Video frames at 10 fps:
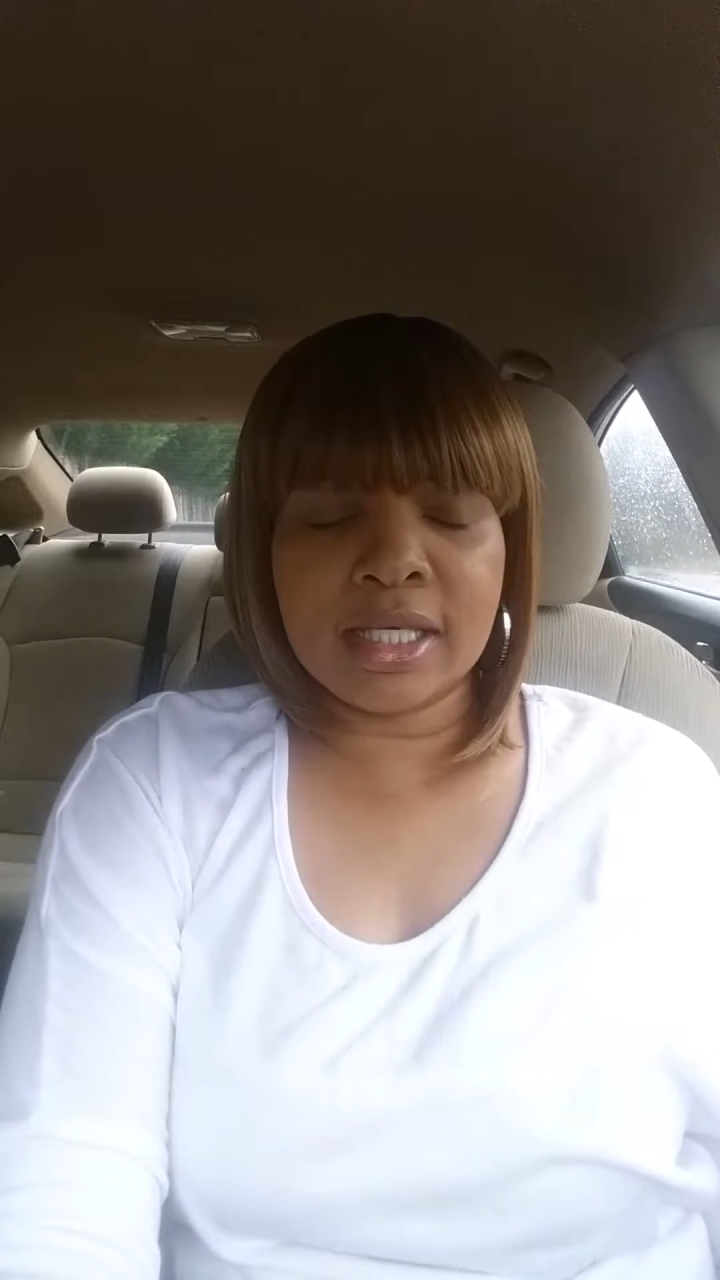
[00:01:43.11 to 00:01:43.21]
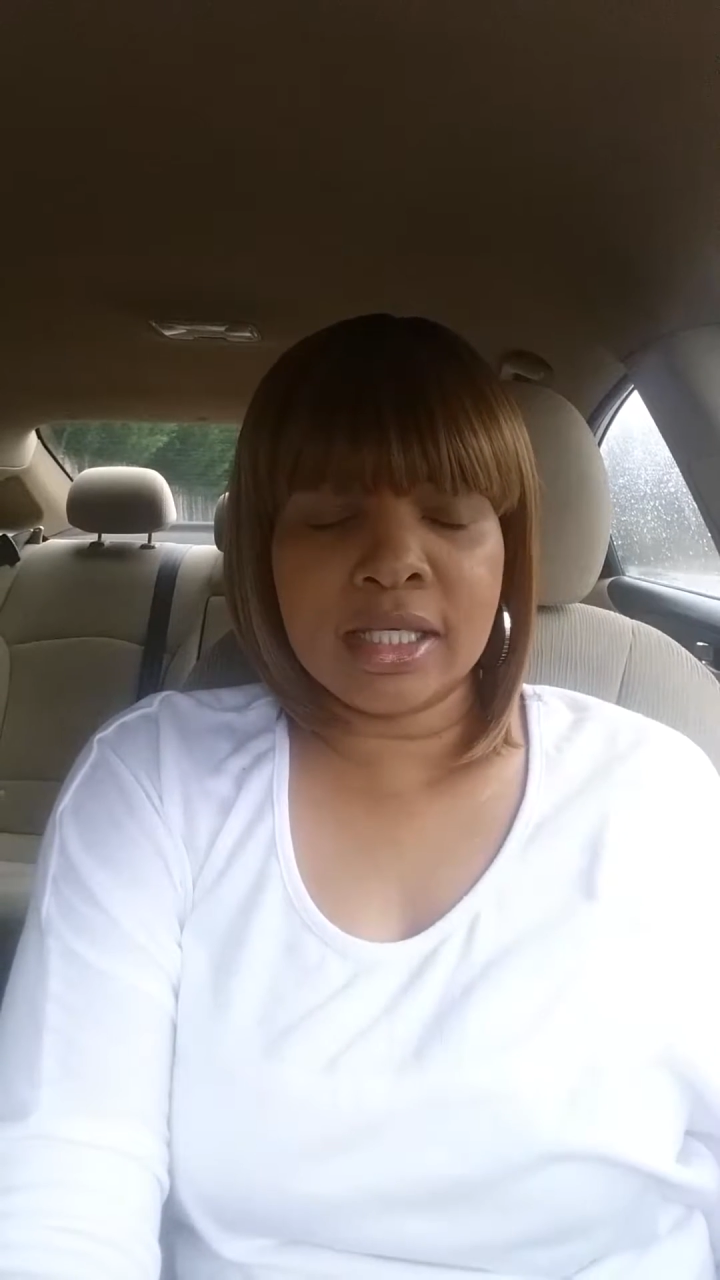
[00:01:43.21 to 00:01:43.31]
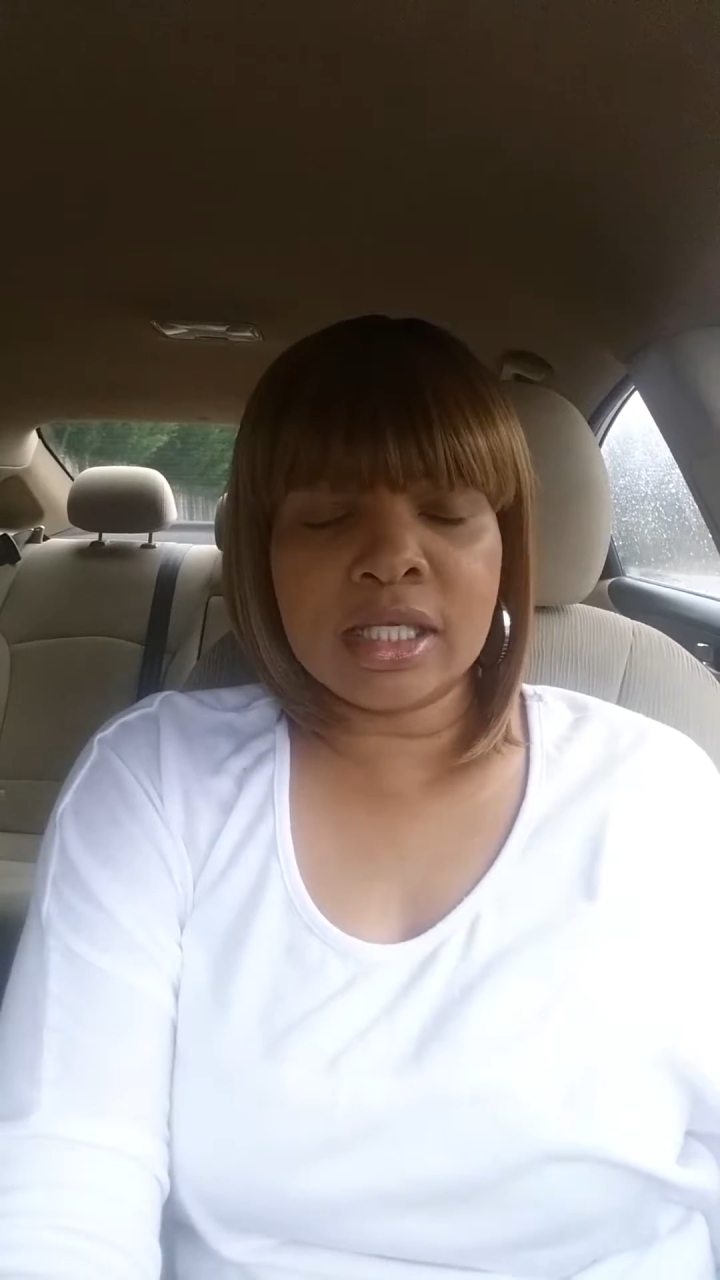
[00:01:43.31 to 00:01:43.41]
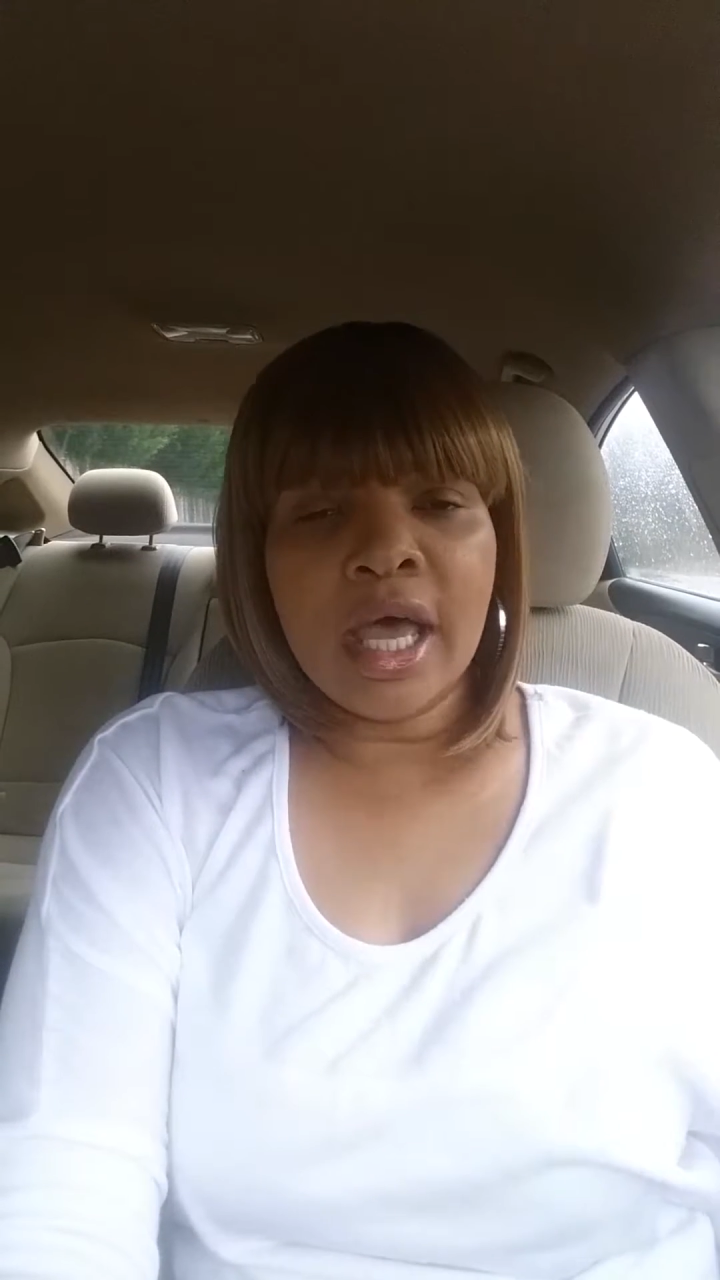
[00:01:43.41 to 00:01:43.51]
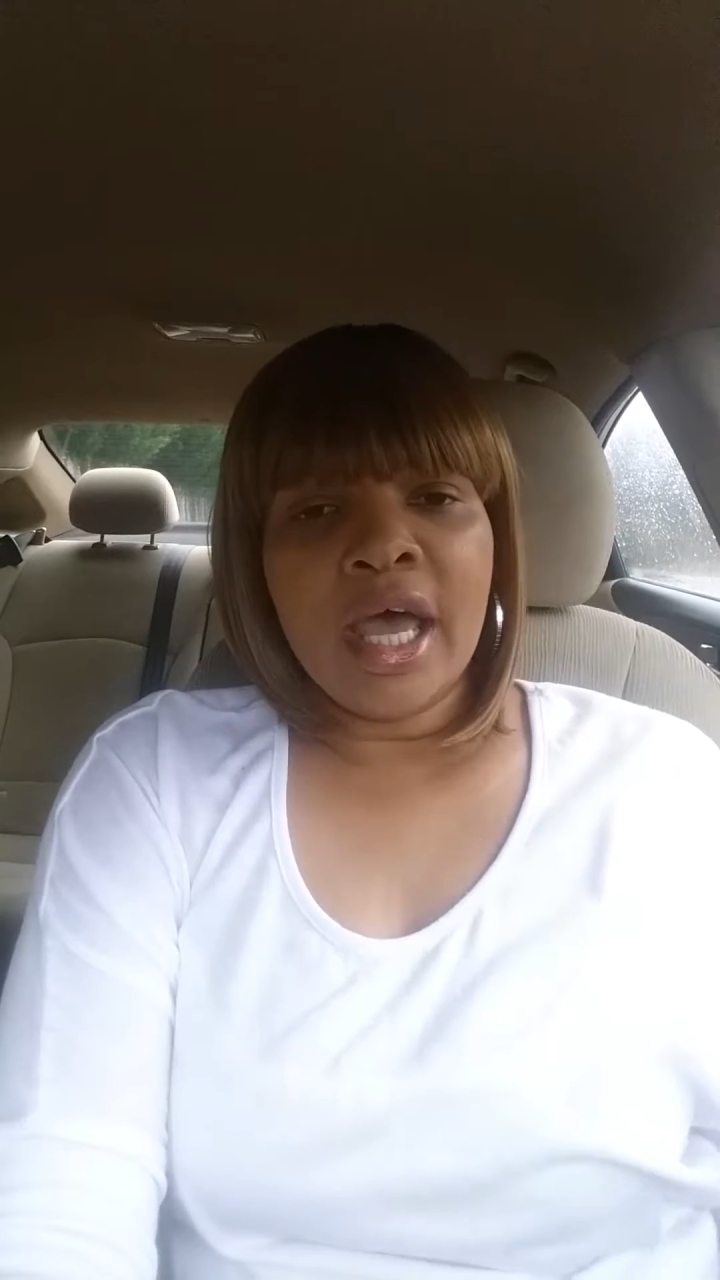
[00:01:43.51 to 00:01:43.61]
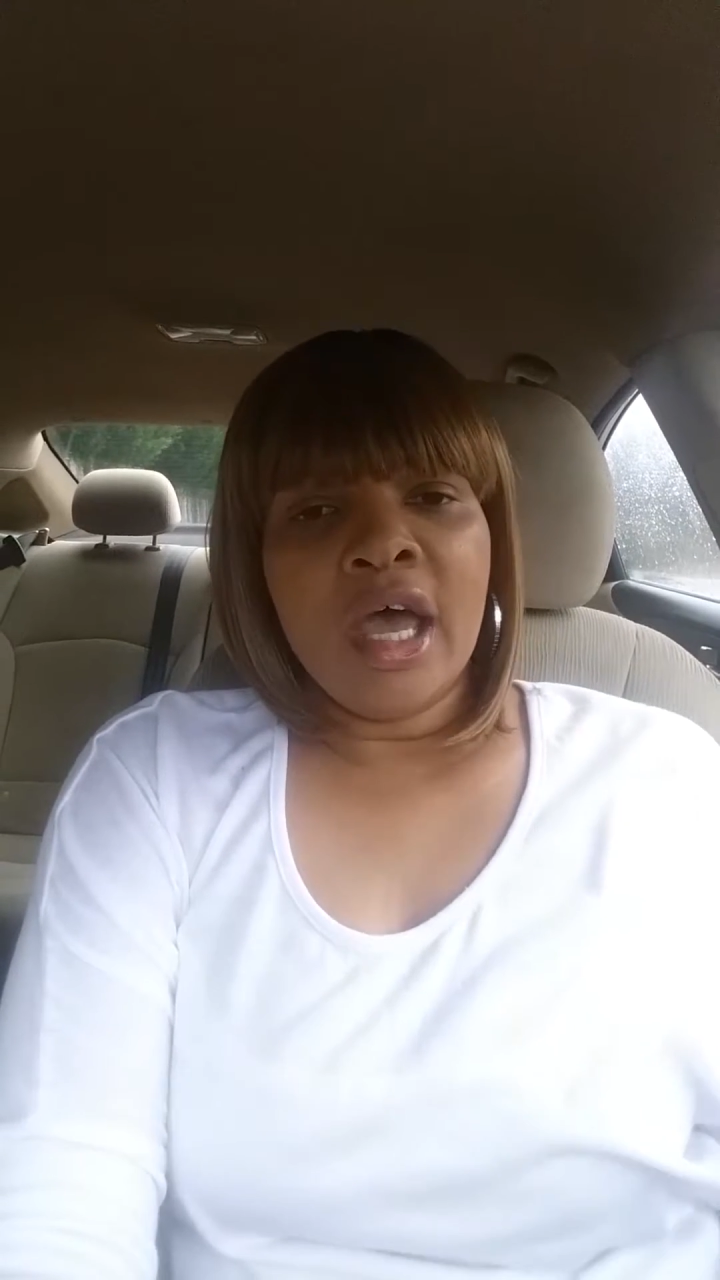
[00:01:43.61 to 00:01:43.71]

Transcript: is,